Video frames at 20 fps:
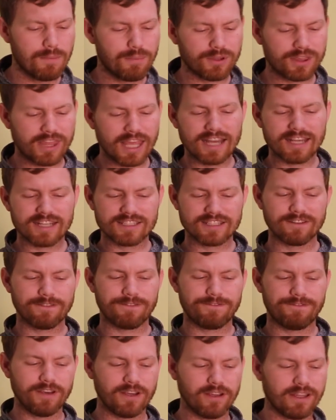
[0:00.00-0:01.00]
But that doesn't
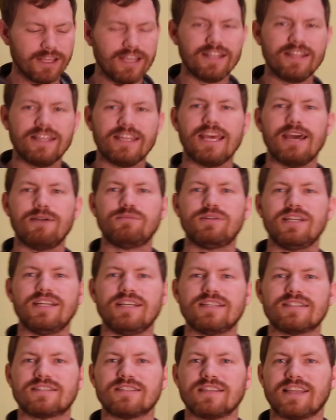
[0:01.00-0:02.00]
fill in the
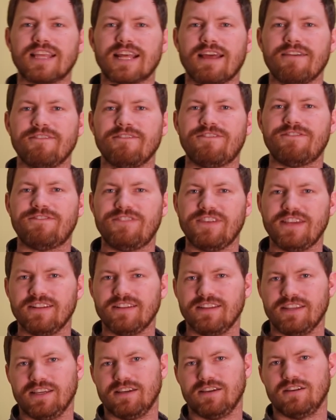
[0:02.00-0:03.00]
emptiness that I'm
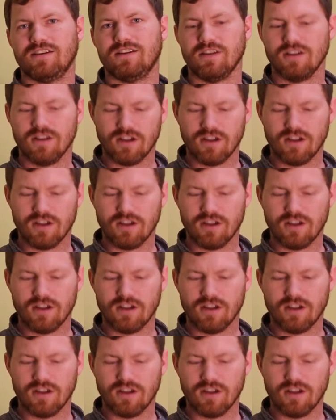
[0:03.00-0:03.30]
feeling.